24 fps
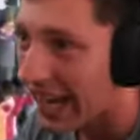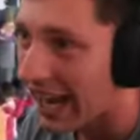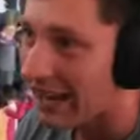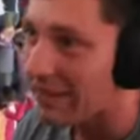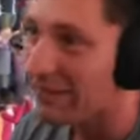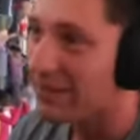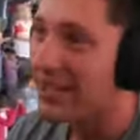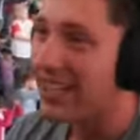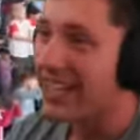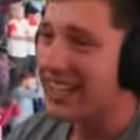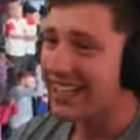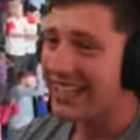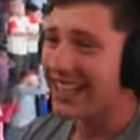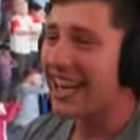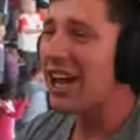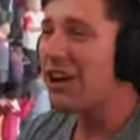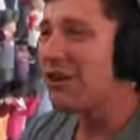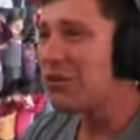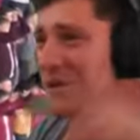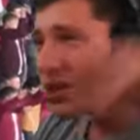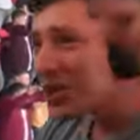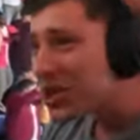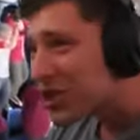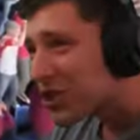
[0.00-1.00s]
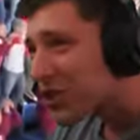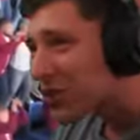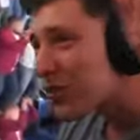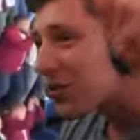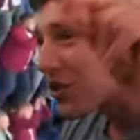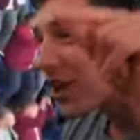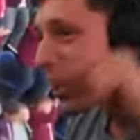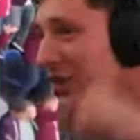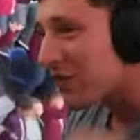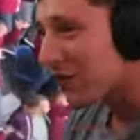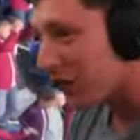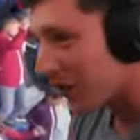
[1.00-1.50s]
that game. That was
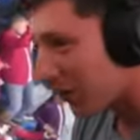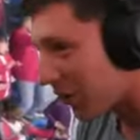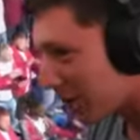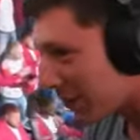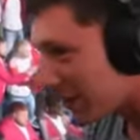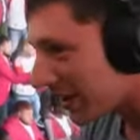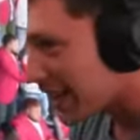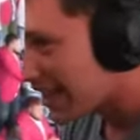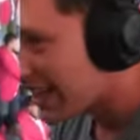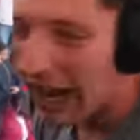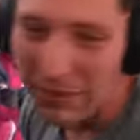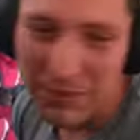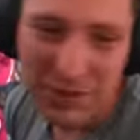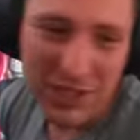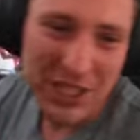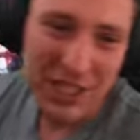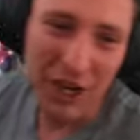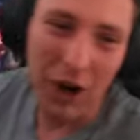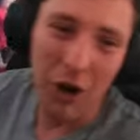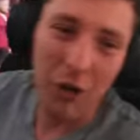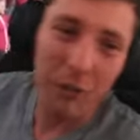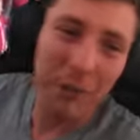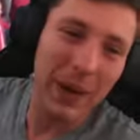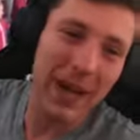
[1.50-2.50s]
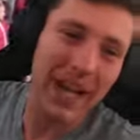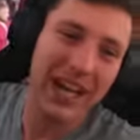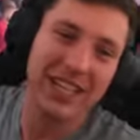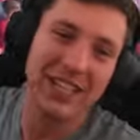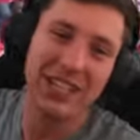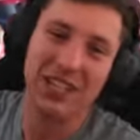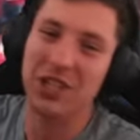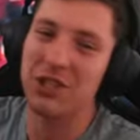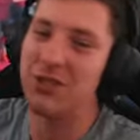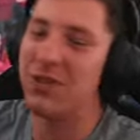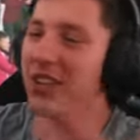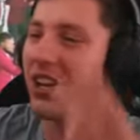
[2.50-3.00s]
dreadful. I'm so
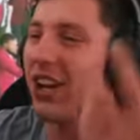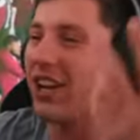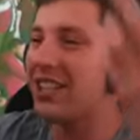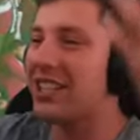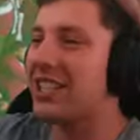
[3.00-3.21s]
pissed because